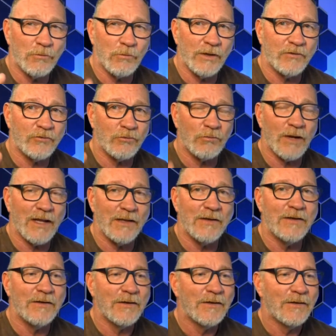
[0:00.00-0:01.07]
rich
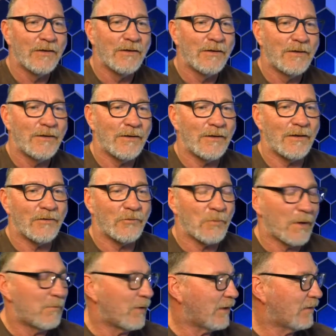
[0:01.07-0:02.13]
red
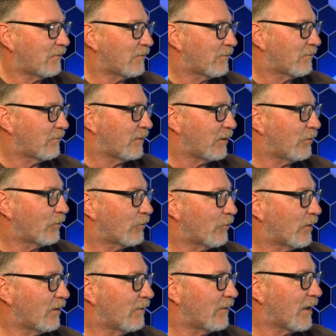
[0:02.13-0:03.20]
spray paint here in
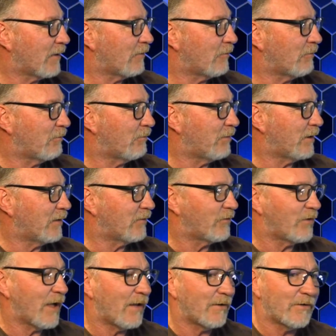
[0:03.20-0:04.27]
Korea, that'll be a
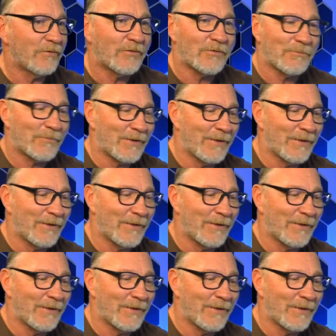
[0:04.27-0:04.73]
challenge.